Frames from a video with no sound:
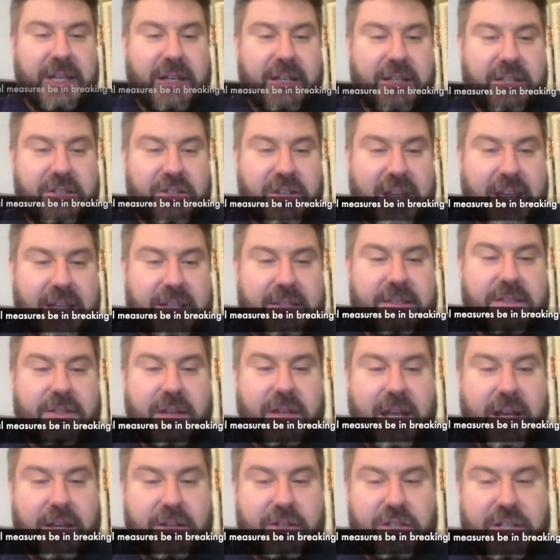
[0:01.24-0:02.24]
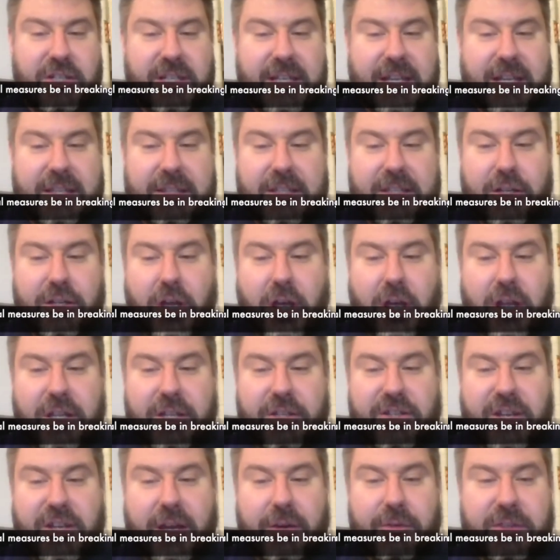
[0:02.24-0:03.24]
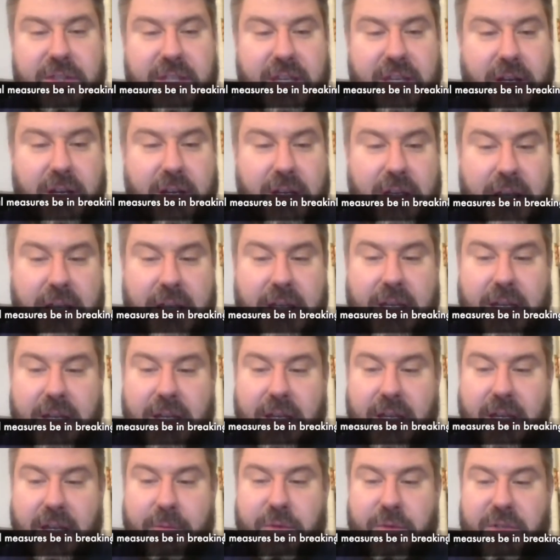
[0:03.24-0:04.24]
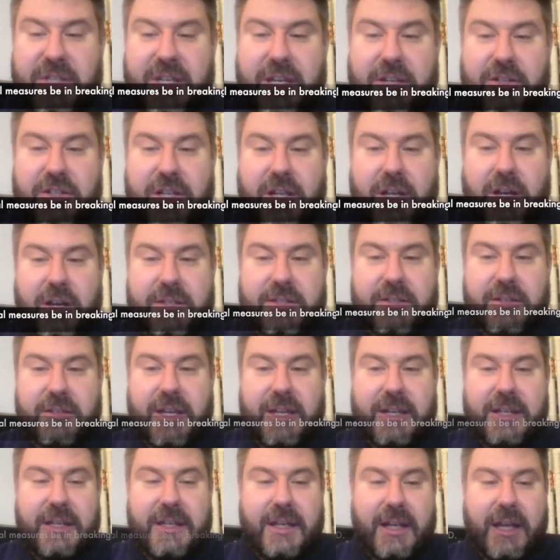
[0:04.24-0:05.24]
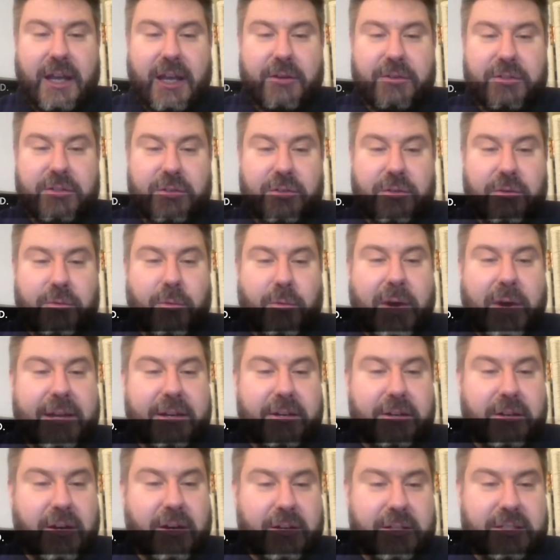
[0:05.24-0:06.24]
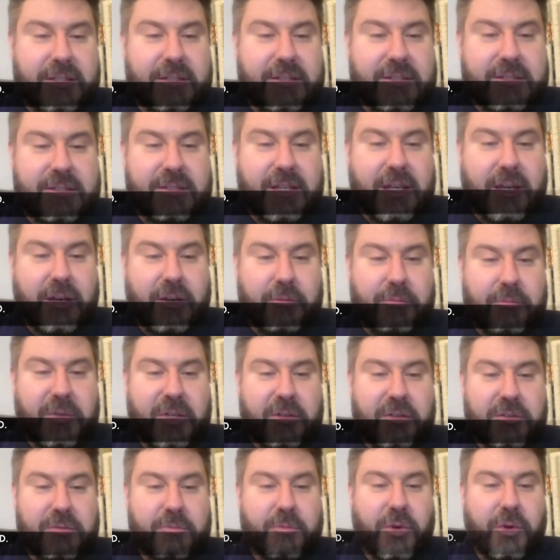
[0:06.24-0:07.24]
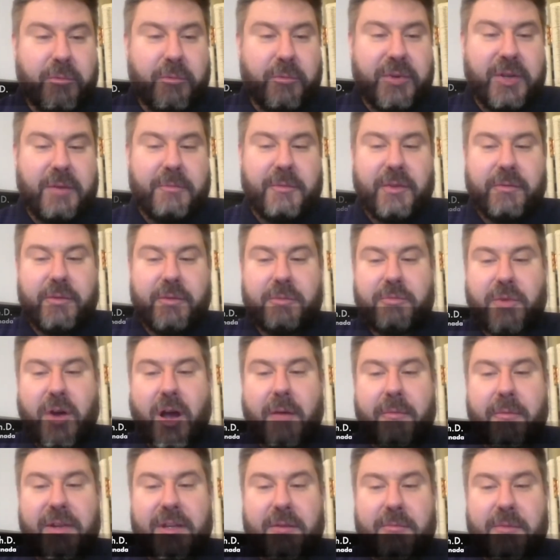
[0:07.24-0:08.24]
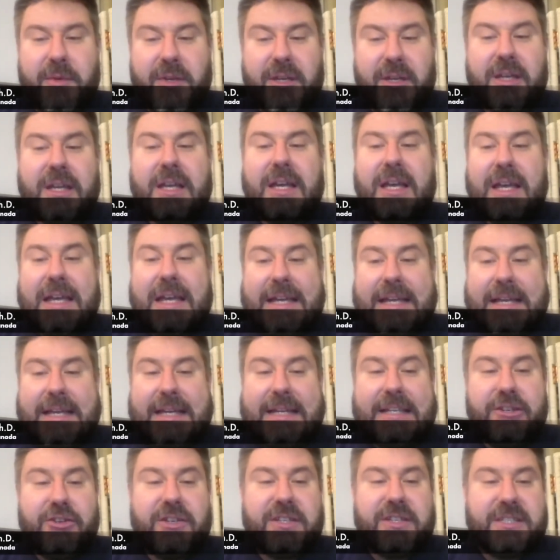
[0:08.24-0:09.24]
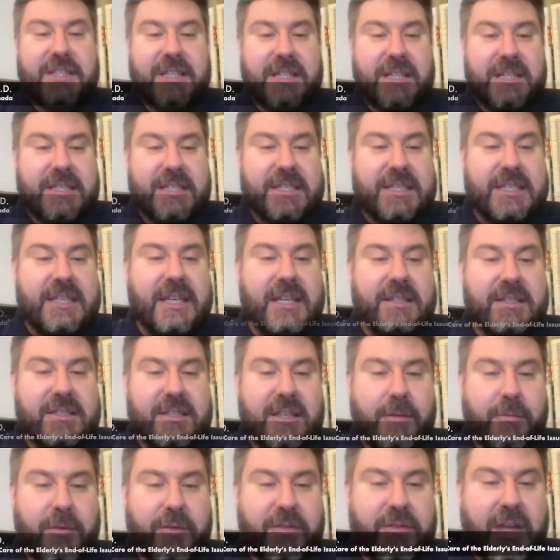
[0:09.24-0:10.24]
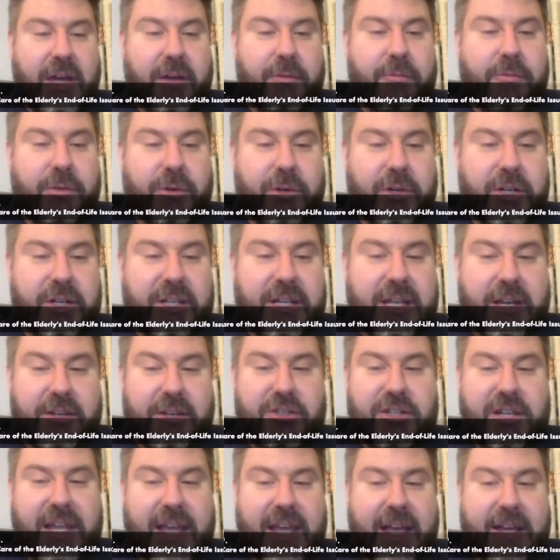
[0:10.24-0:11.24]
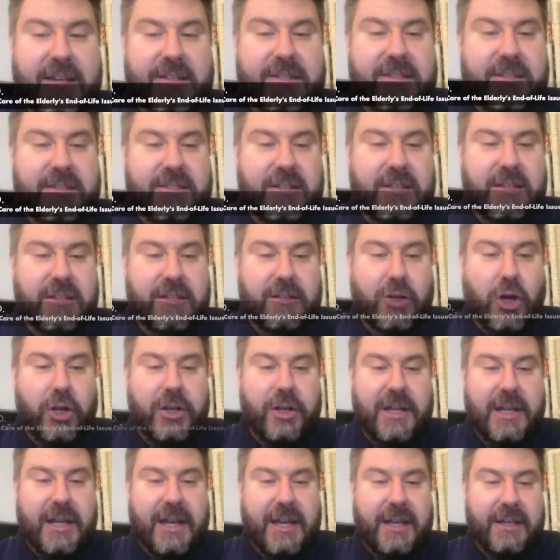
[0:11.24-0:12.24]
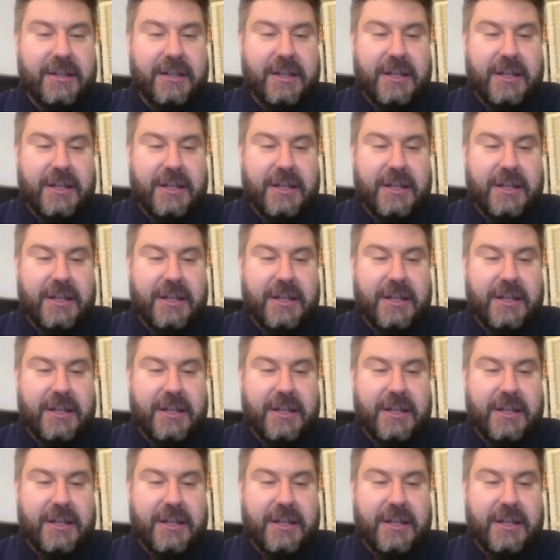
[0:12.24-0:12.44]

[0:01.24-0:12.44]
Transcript: a chance to actually get the knowledge out there and potentially also getting it out to a wider audience now, because more people would probably be interested in seeing some of that work and actually accessing it online.